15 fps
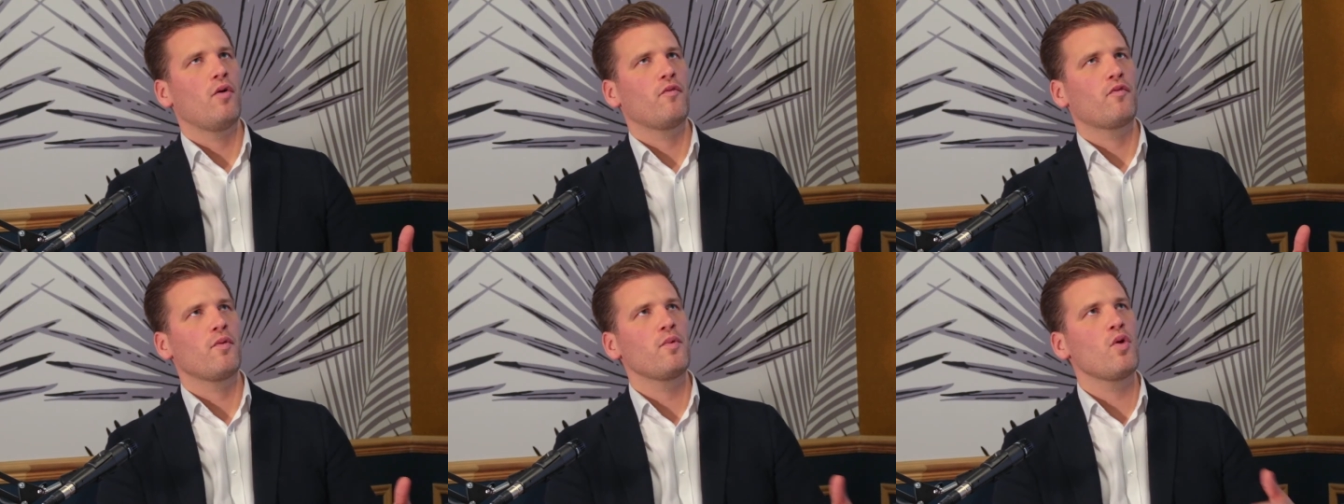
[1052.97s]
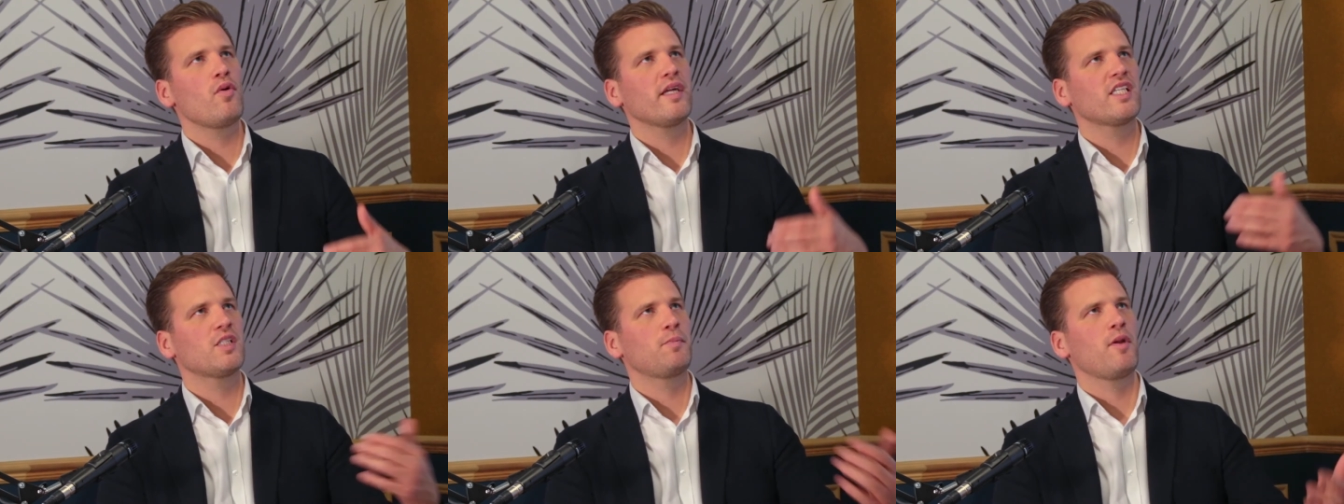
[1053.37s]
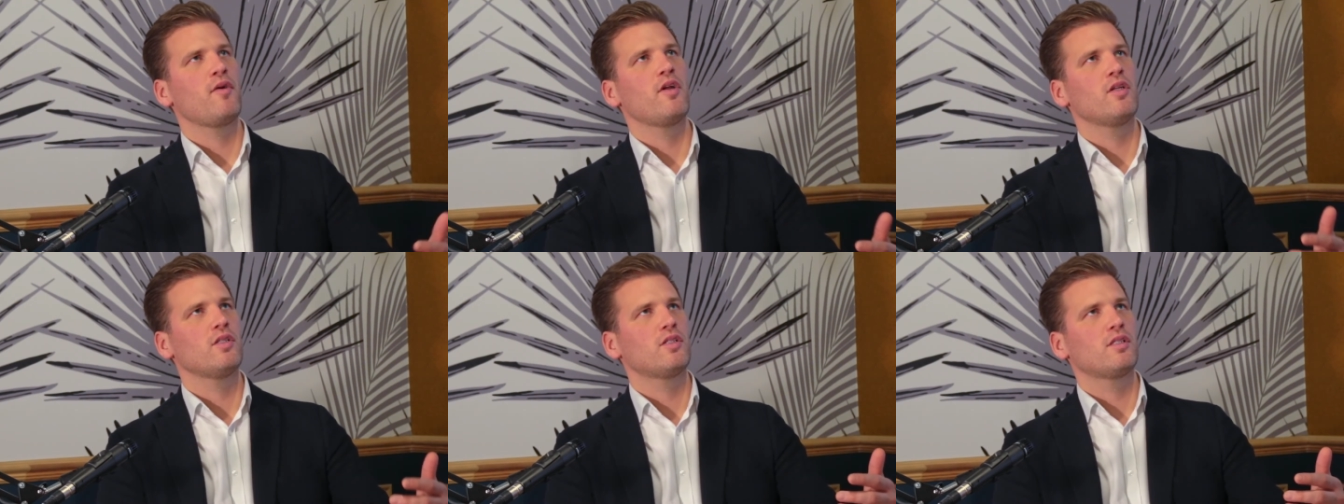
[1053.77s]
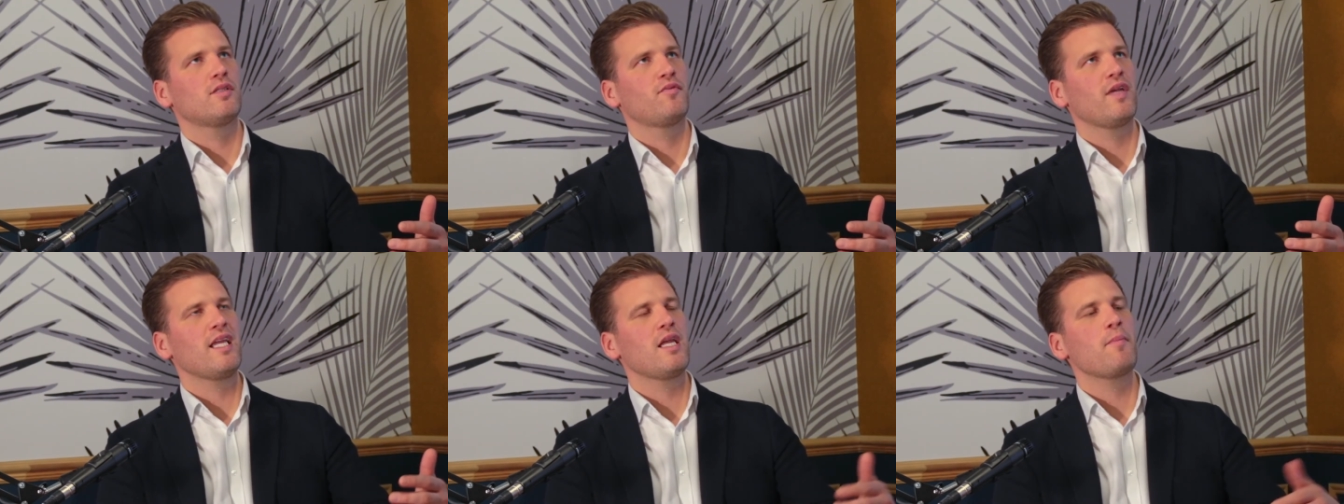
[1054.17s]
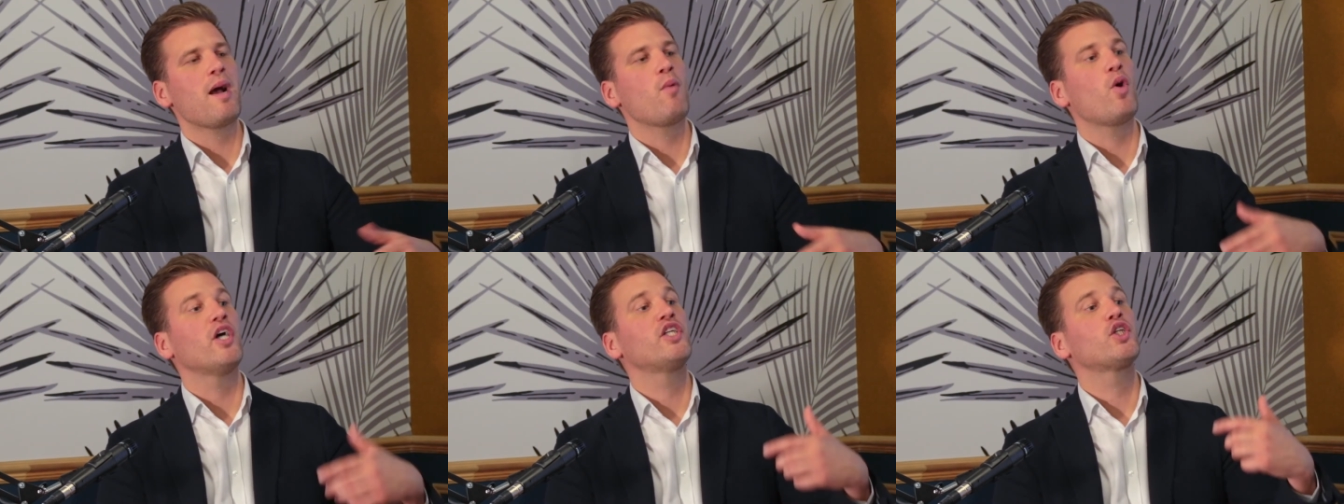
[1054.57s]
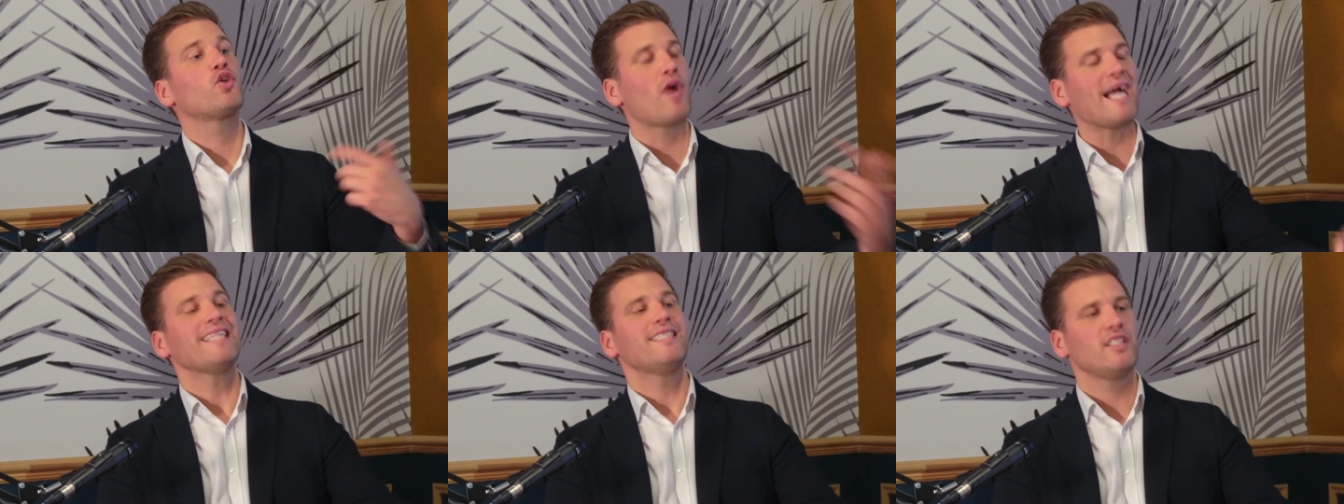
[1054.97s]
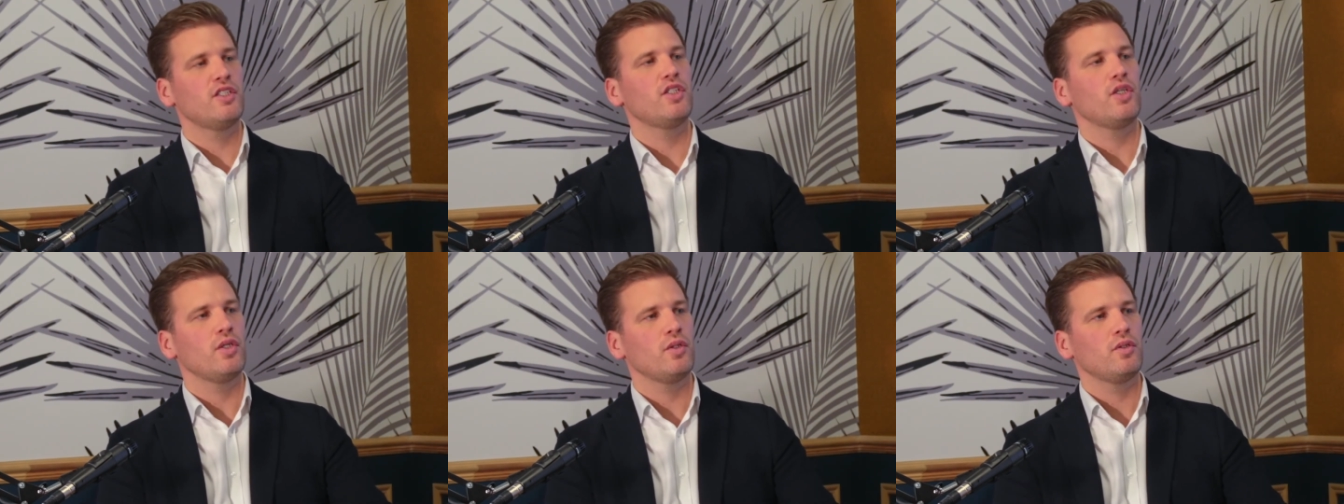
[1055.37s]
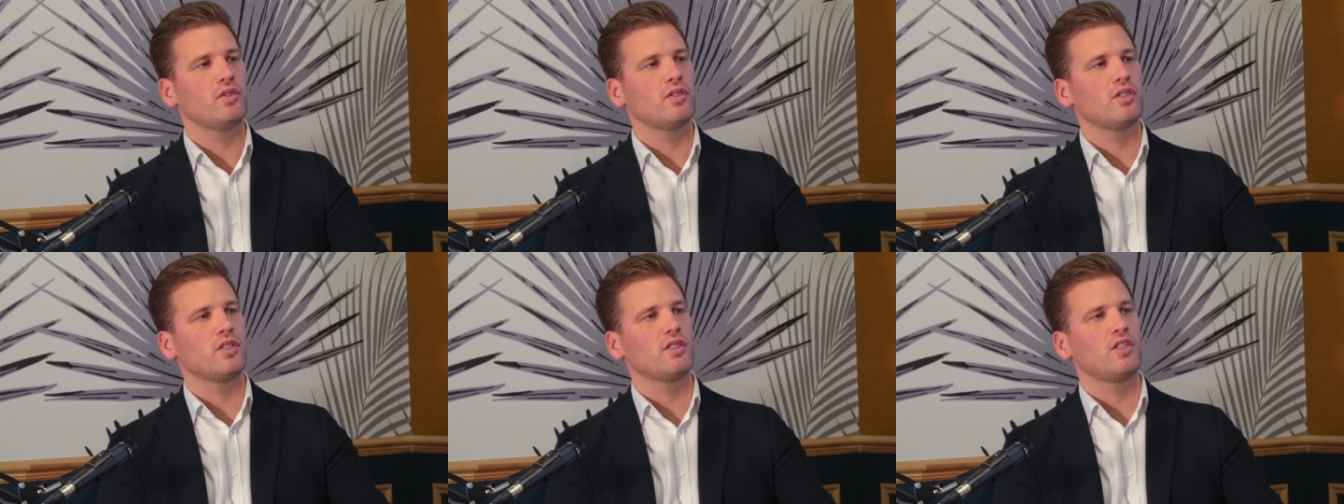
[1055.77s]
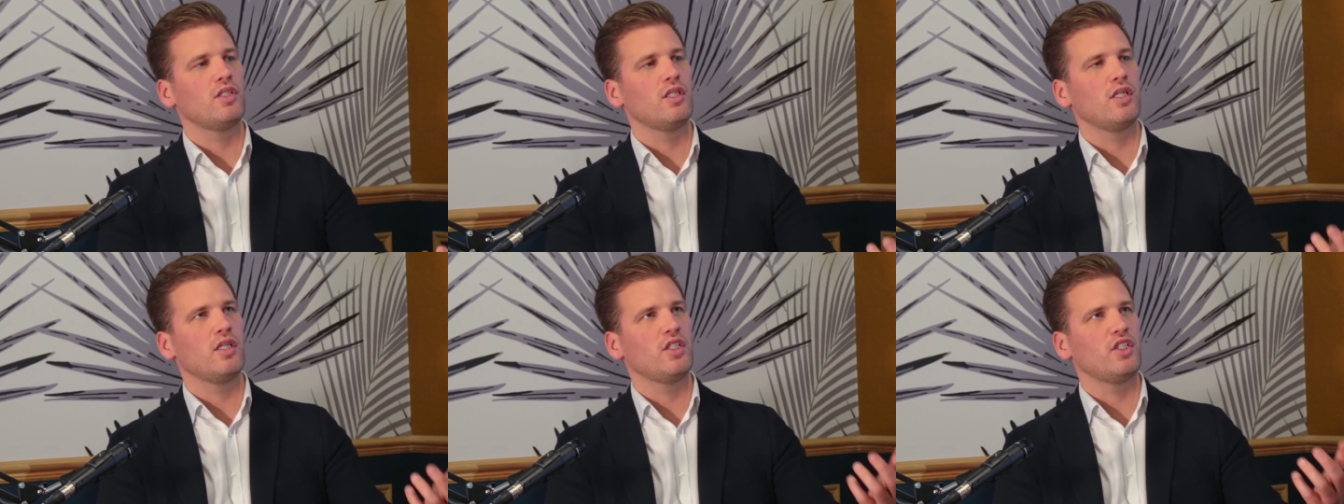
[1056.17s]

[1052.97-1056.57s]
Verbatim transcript: From your experience, thinking about what attracted you to